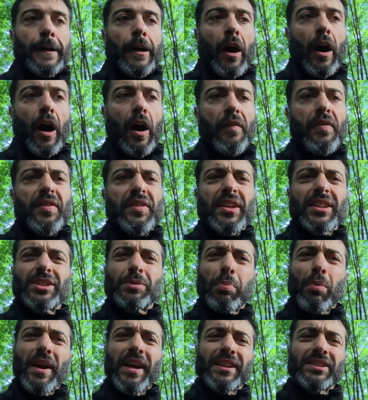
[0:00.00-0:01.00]
The
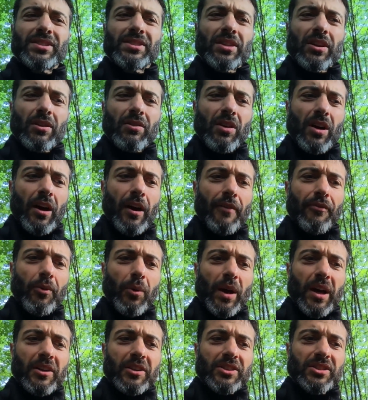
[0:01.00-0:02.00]
disc brakes are,
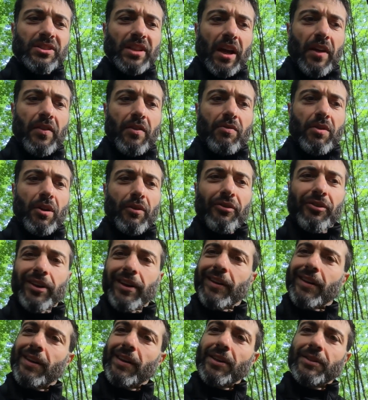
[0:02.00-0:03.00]
from what I understand, they're real
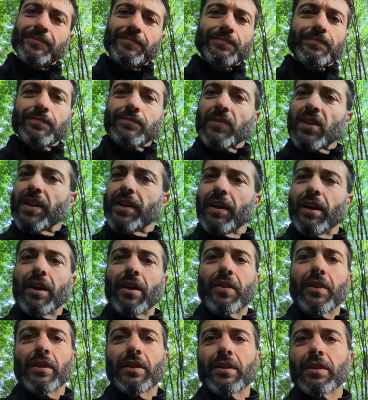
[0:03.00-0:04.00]
finicky. You
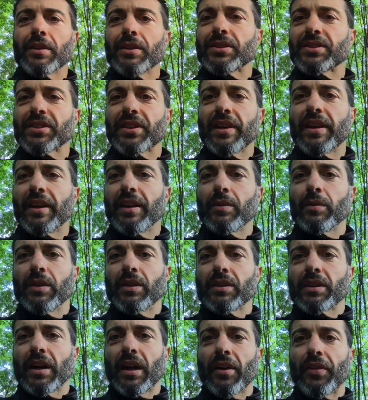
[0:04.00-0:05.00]
know, the littlest thing
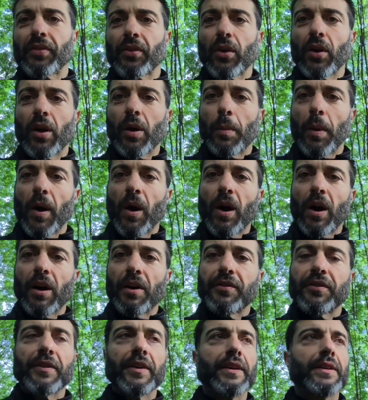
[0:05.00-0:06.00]
will kind of throw them
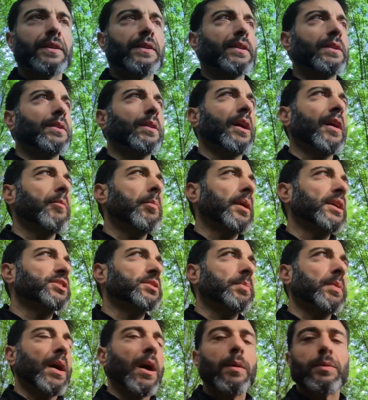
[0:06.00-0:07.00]
off, and you have a
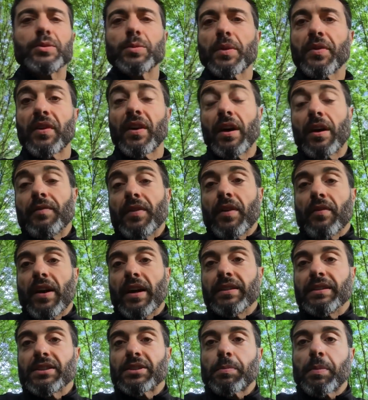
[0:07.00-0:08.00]
bunch of problems with it. I've never
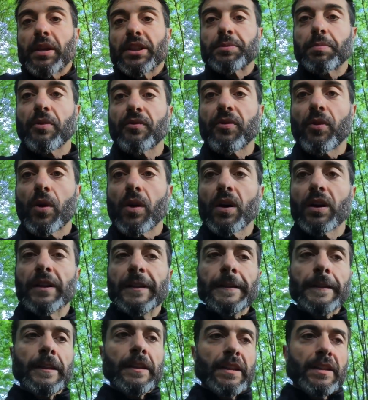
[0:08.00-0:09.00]
had disc brakes before,
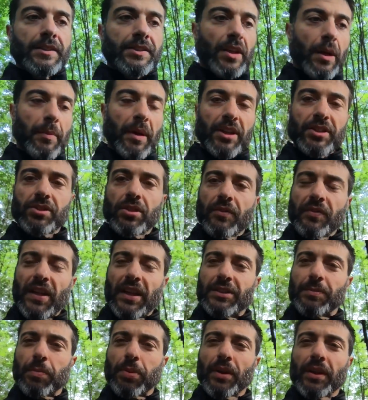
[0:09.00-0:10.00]
so I'm not sure if
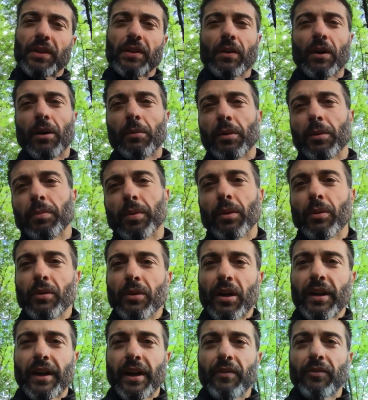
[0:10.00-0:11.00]
that's pretty normal. But
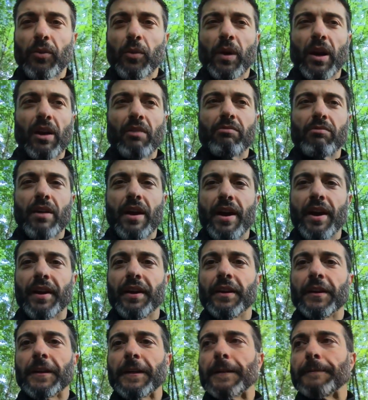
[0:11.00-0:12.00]
again, from what I
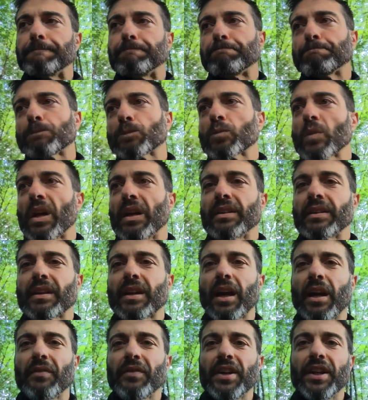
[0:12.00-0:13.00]
read, I had
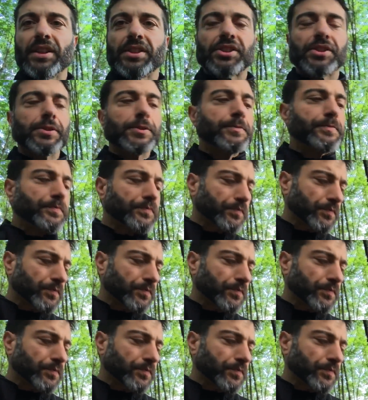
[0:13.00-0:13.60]
kind of an issue.